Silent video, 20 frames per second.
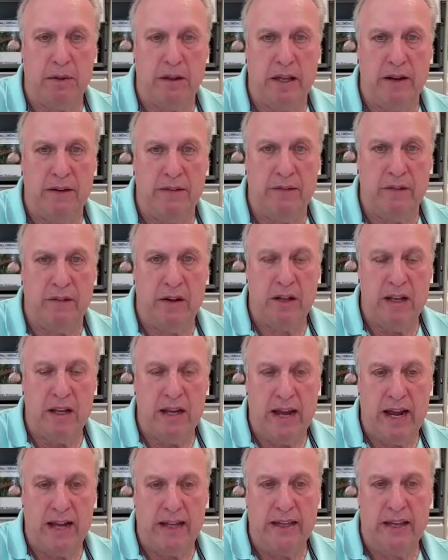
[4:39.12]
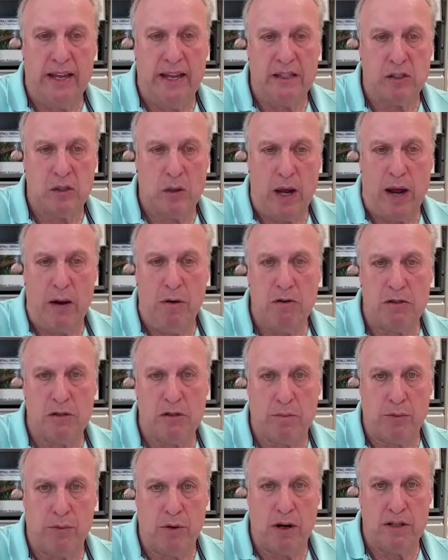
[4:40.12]
believe, at the end. So I was
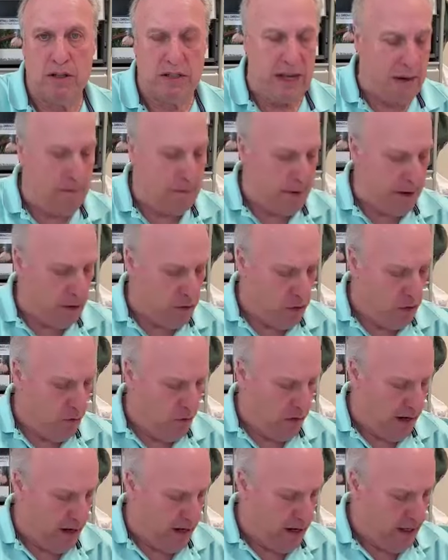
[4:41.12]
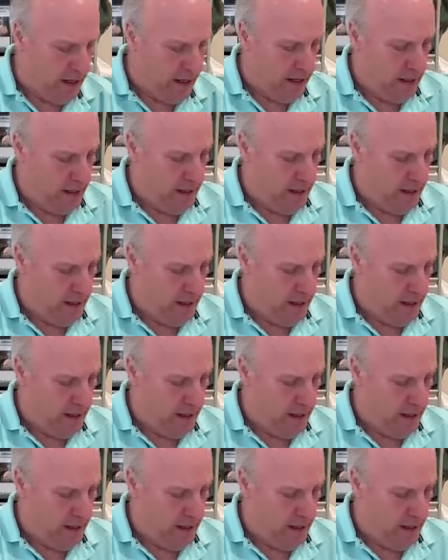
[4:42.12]
surprised. How about you, Ray?